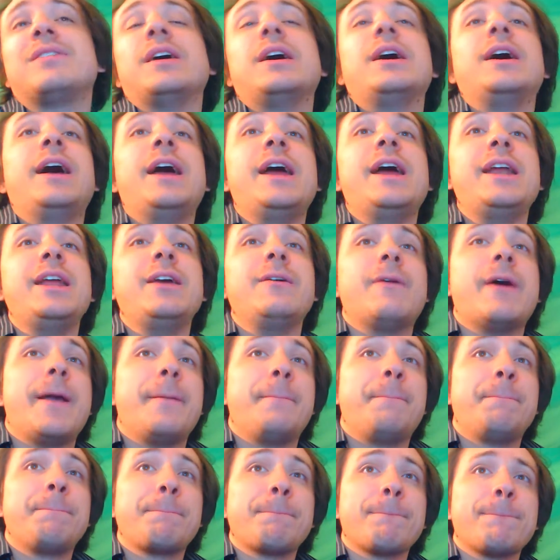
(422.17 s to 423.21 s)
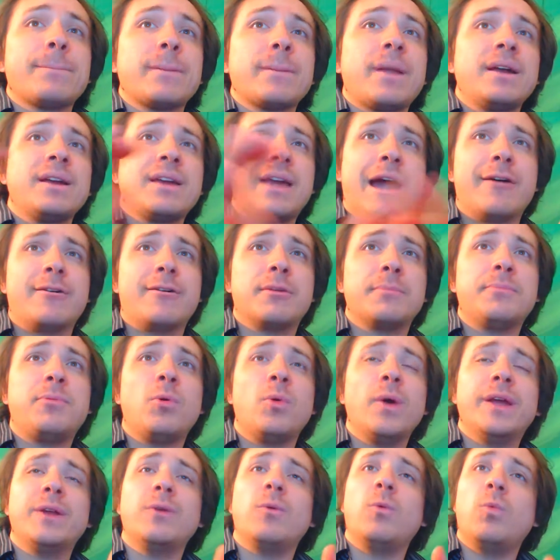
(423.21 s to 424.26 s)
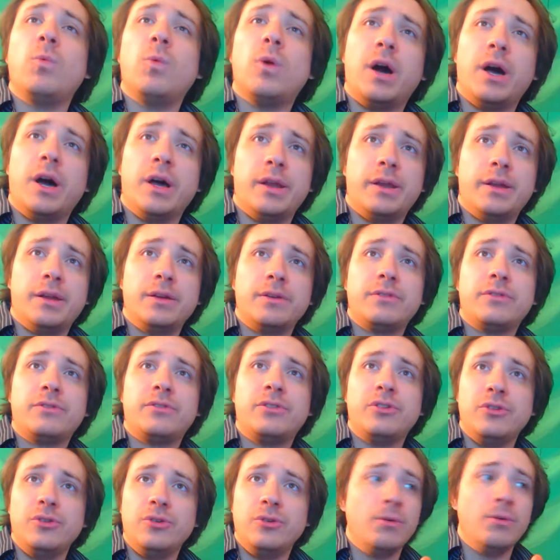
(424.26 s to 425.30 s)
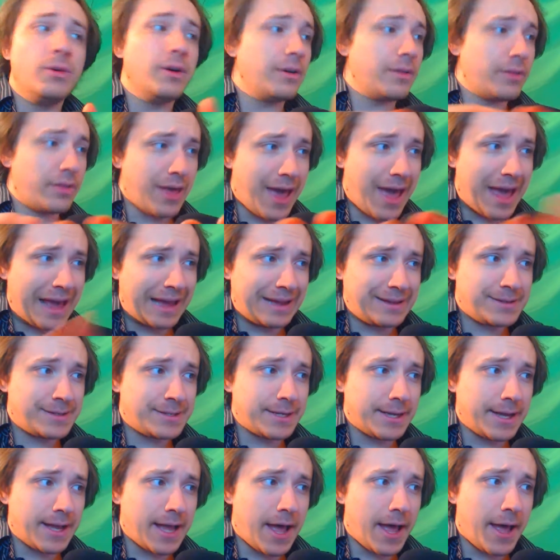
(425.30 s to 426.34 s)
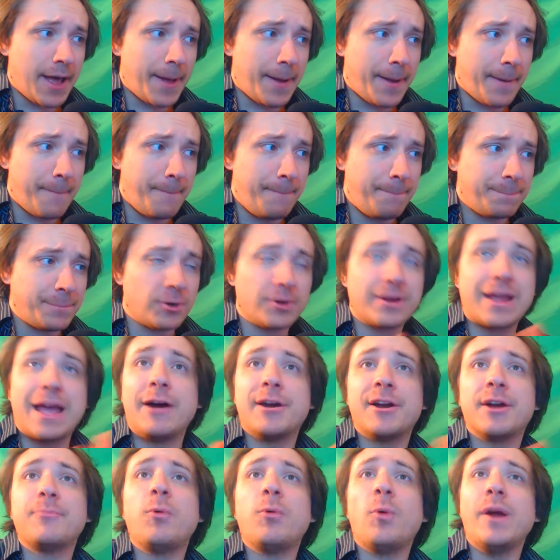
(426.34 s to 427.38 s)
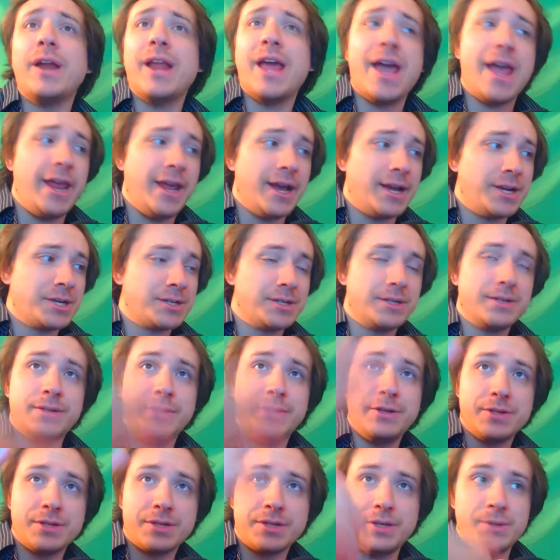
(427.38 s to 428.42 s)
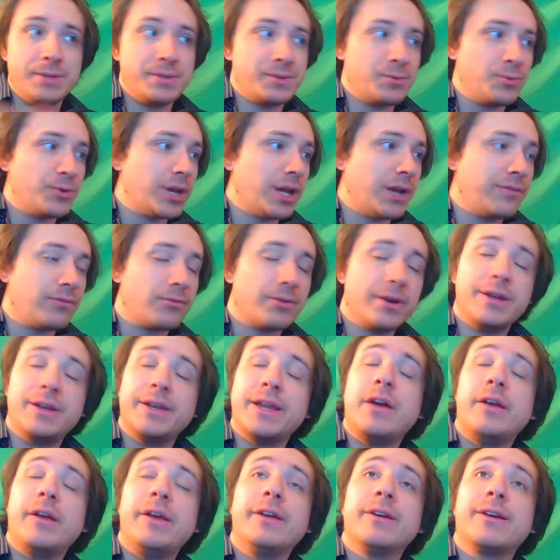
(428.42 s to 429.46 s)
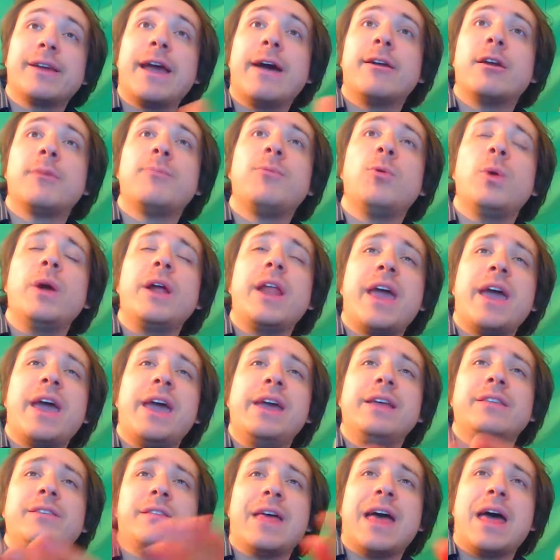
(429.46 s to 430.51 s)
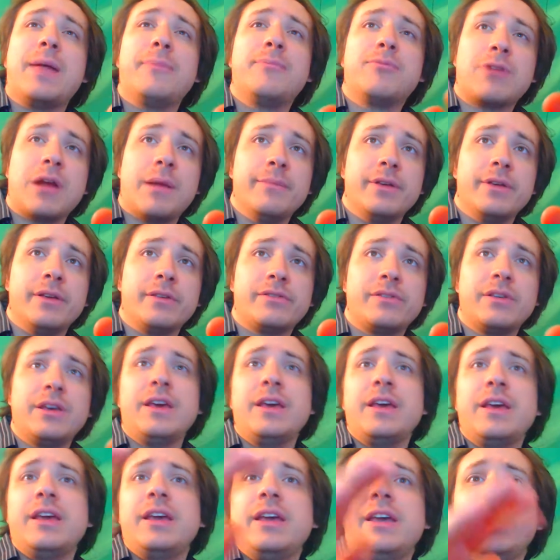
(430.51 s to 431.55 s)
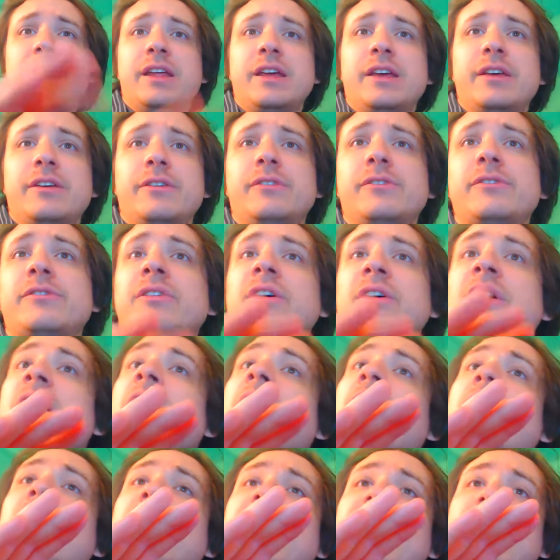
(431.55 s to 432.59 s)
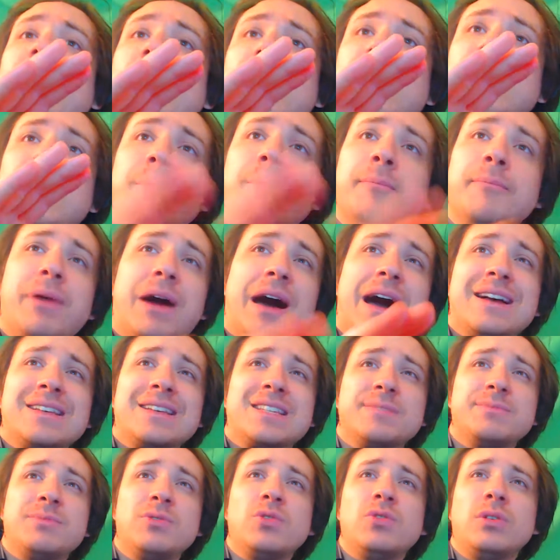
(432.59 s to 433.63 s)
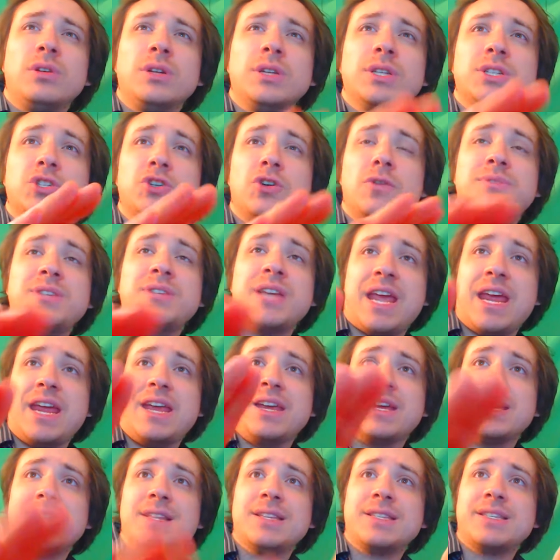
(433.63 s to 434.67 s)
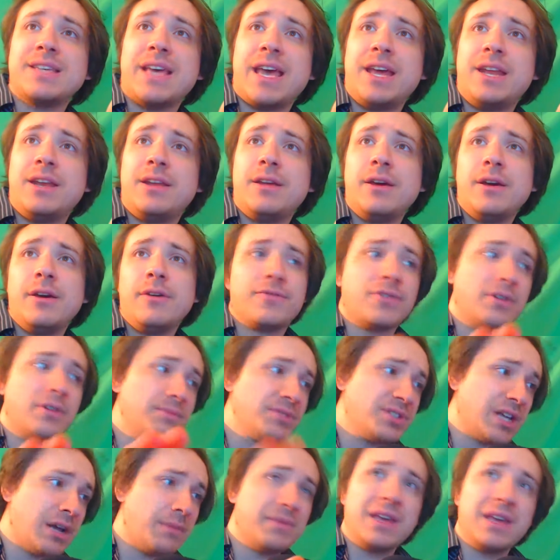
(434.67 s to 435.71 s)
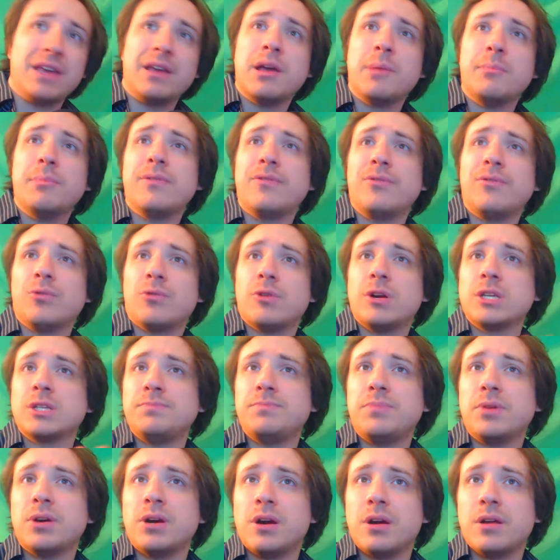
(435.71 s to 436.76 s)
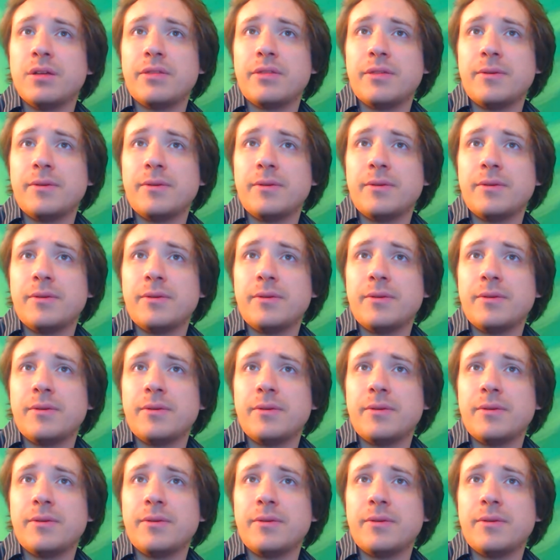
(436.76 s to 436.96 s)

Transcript: anyway, counterpoint one to that, or counterpoint A, I should just use what I've written down here. Counterpoint A to that premise: it is impossible to obtain consent from something before its birth.